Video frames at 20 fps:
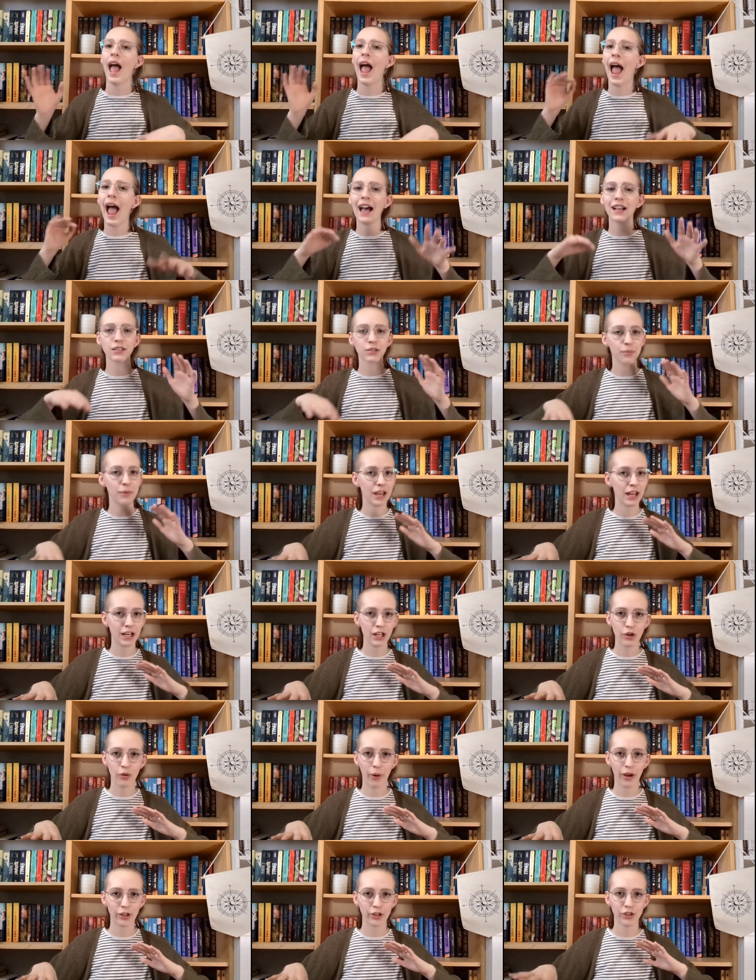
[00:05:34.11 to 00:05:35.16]
Ask me any
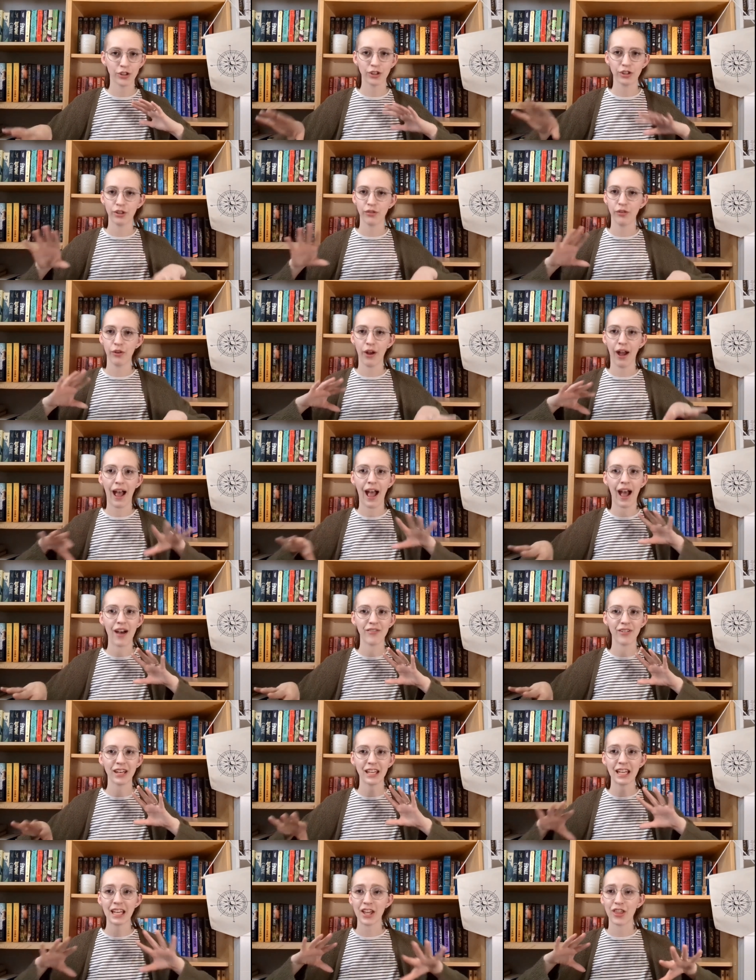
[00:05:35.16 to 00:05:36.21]
questions if you have
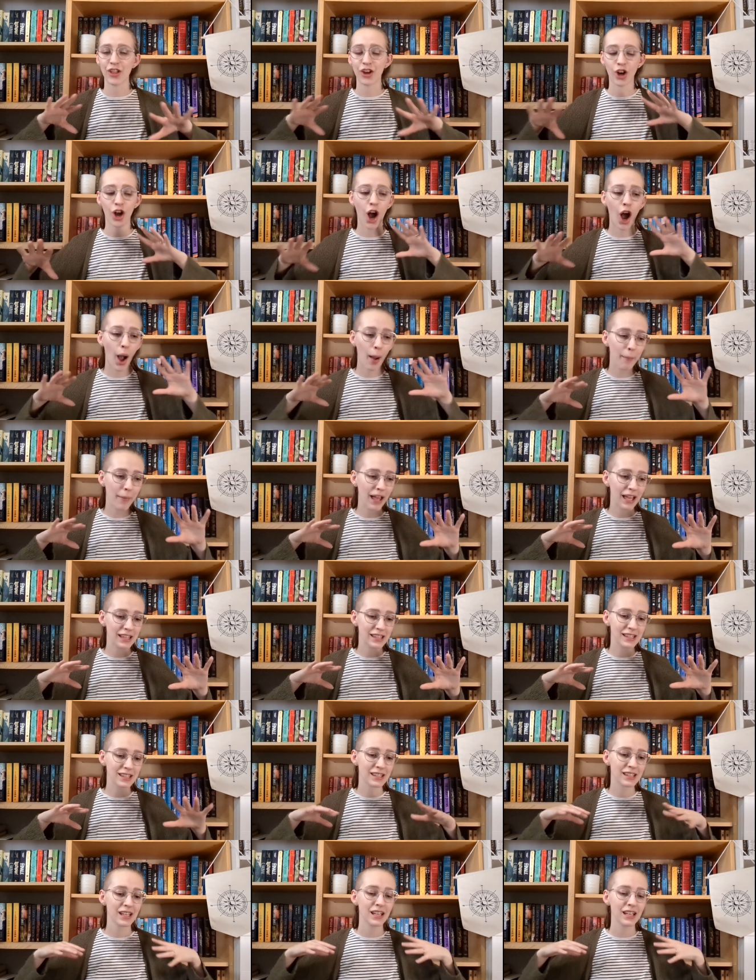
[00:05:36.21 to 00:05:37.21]
any in the comments.